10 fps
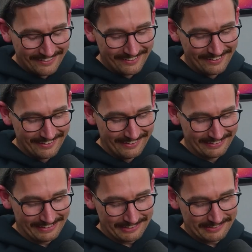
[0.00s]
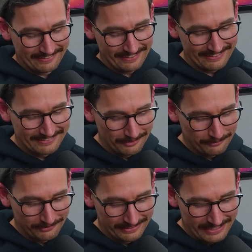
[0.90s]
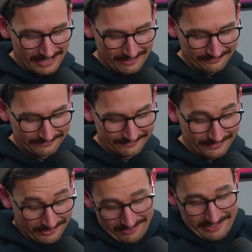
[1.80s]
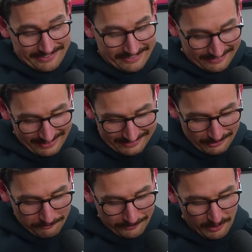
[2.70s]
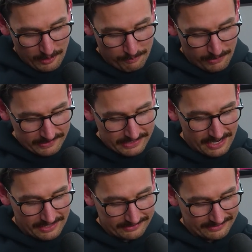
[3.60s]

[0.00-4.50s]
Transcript: Oh, that's it for the questions. That's it for the podcast.